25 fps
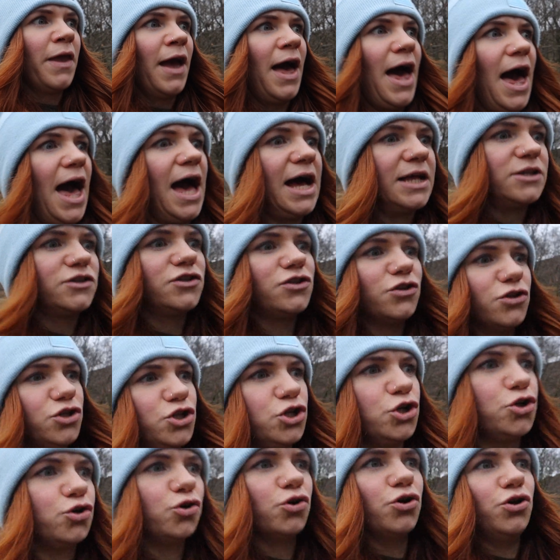I had such
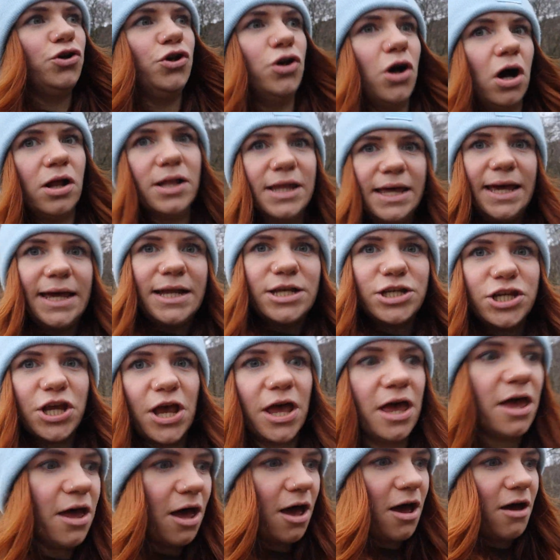a good knowledge
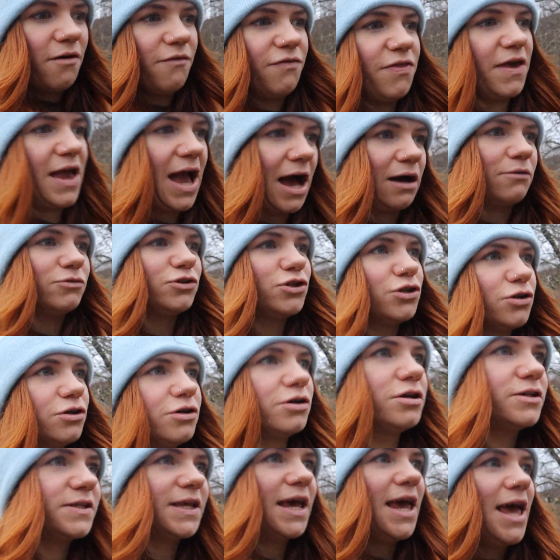of the
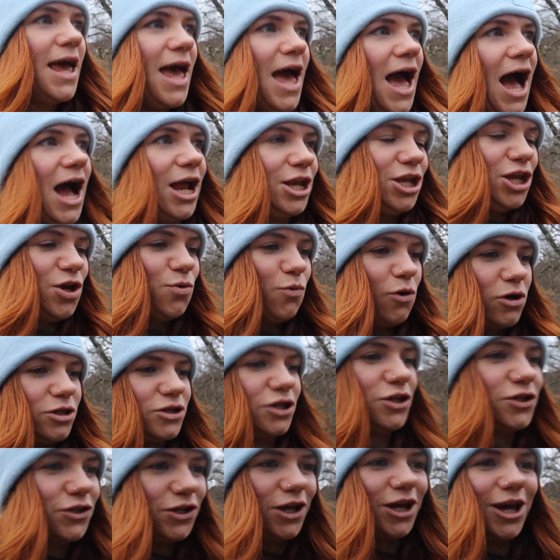outdoors. I knew what
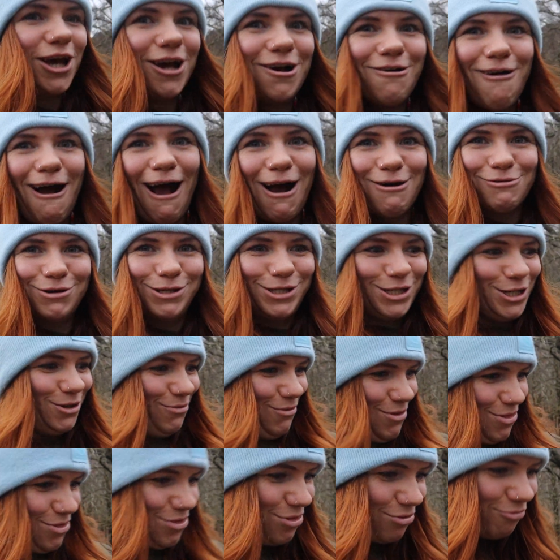to do. I was
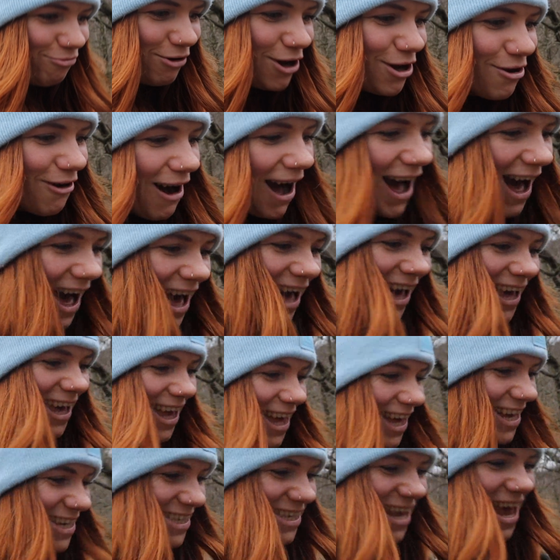doing through
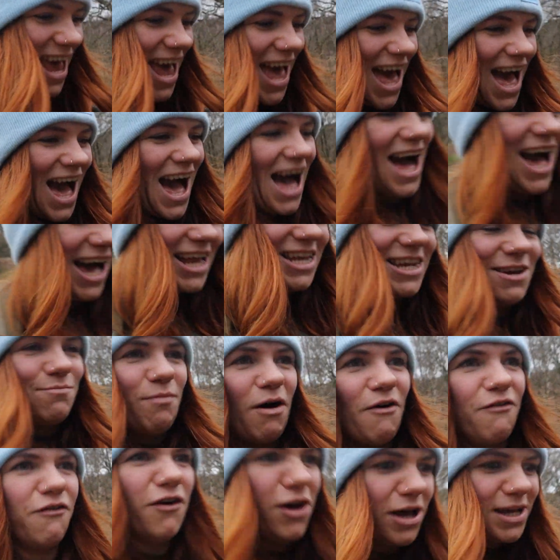hikes. I did
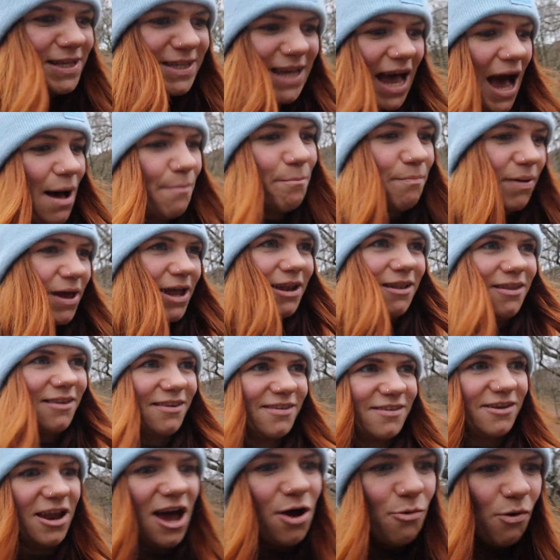my first camp in the
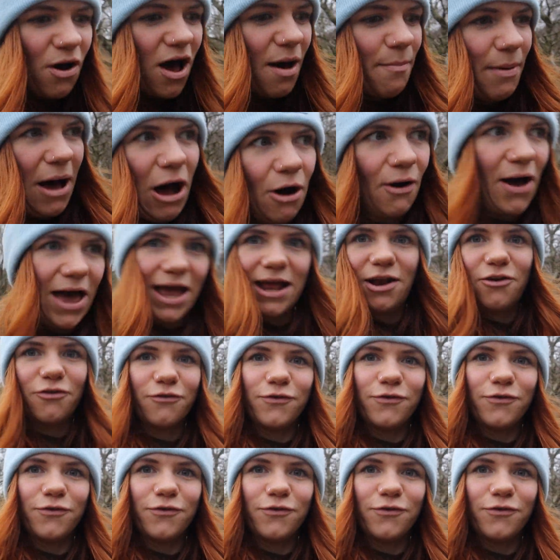snow at about age